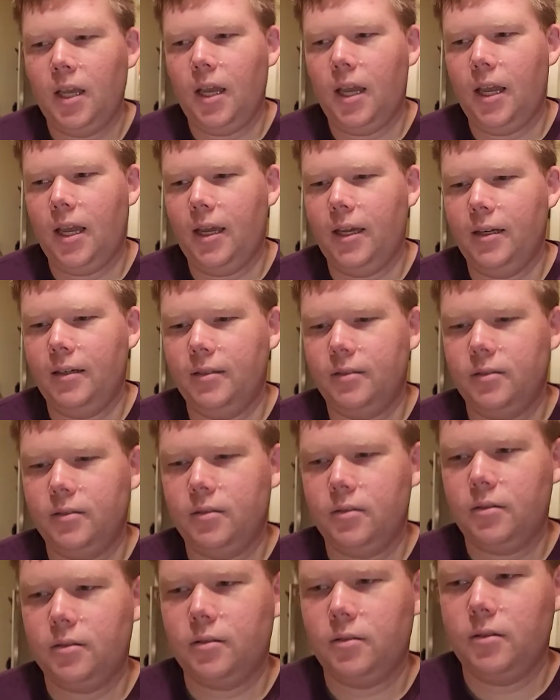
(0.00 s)

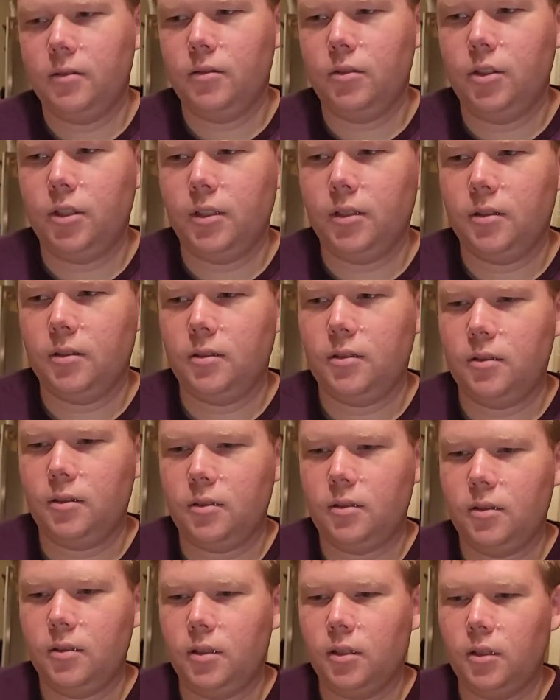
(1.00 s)
and just
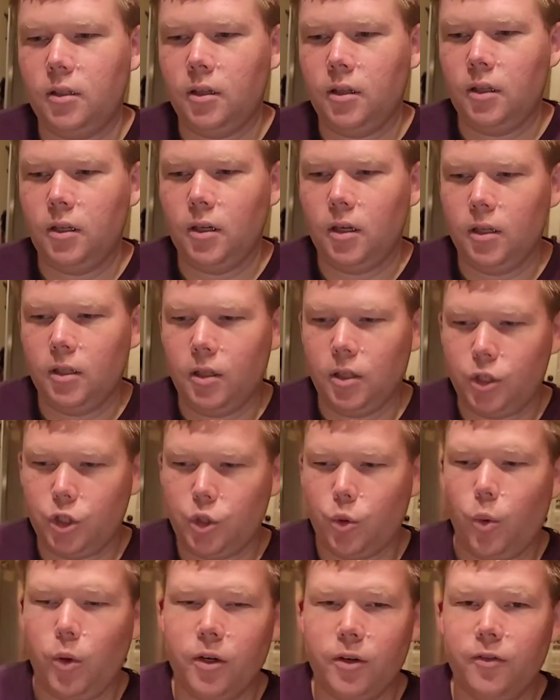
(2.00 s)
the
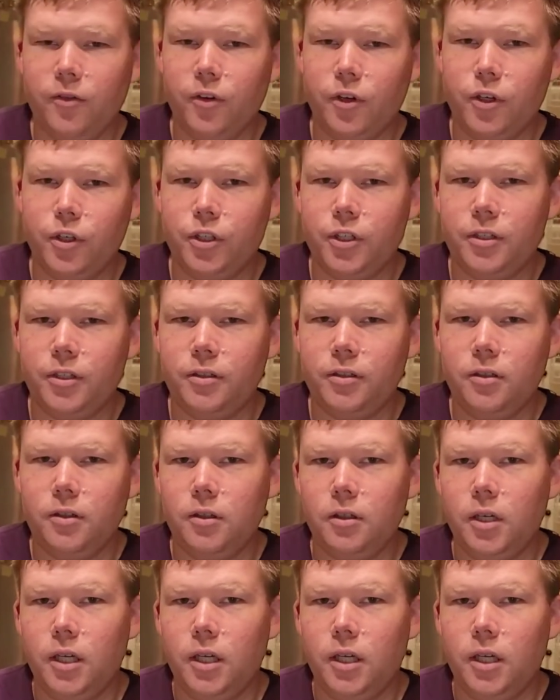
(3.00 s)
shortened version,